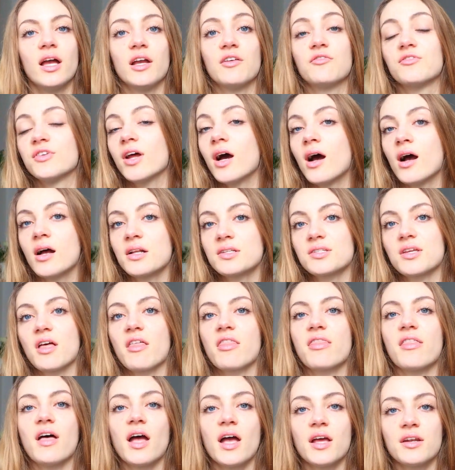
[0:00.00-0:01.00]
If not,
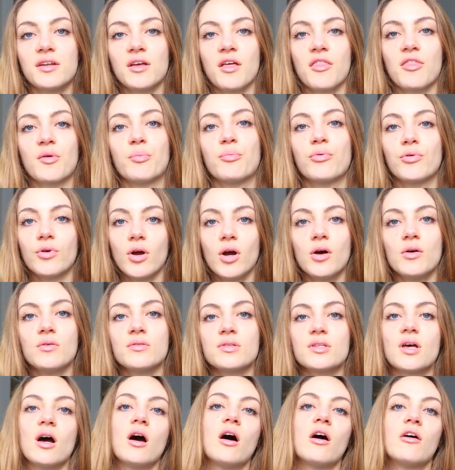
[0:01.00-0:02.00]
then the
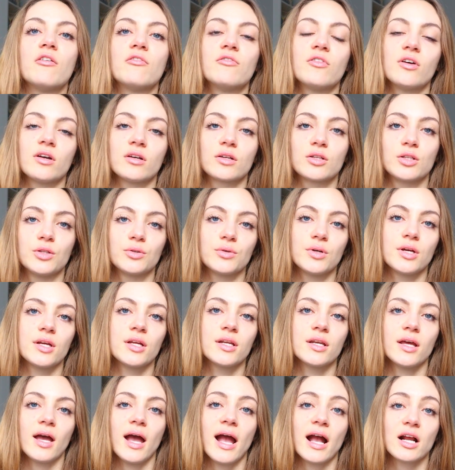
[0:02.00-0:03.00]
pros of gluten